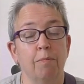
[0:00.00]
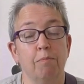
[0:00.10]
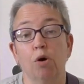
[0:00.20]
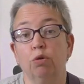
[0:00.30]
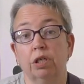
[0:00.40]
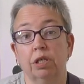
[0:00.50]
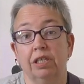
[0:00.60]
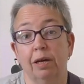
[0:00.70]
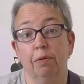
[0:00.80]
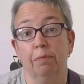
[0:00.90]
Most
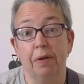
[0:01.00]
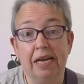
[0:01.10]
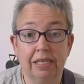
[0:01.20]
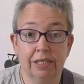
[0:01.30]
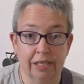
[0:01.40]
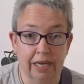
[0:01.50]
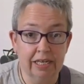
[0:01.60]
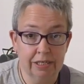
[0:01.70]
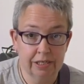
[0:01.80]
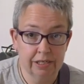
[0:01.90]
double
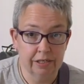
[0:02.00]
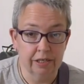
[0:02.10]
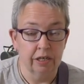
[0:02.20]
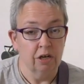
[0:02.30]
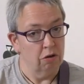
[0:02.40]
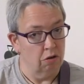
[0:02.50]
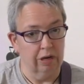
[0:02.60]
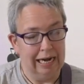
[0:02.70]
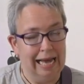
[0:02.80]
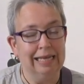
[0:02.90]
bassists, or
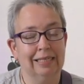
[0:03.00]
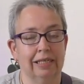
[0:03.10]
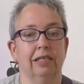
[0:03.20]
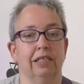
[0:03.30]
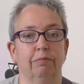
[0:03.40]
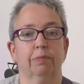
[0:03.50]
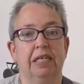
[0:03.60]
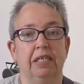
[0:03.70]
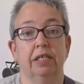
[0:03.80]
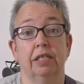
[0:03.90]
classical double
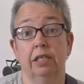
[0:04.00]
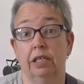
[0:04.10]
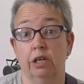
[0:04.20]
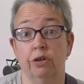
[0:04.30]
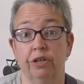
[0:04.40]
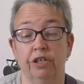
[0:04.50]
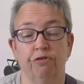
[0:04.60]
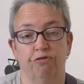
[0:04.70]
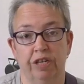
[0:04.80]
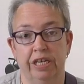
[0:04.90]
bassists, learn
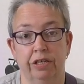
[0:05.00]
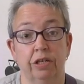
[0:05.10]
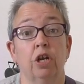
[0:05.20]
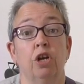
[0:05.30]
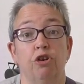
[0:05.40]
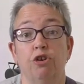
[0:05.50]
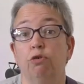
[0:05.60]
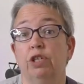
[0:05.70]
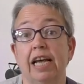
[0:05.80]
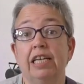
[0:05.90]
to read
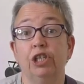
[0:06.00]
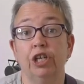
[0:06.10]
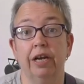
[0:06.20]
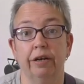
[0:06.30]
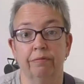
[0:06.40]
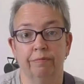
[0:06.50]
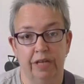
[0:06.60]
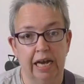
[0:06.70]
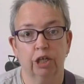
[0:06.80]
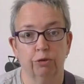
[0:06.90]
notation,
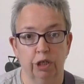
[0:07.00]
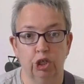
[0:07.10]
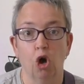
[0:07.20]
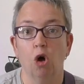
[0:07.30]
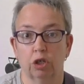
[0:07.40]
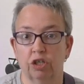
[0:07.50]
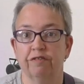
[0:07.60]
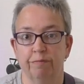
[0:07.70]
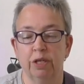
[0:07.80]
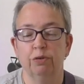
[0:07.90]
the actual dots
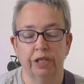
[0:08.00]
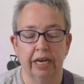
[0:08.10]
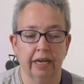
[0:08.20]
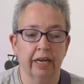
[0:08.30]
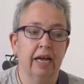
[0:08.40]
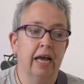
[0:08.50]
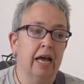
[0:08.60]
of music.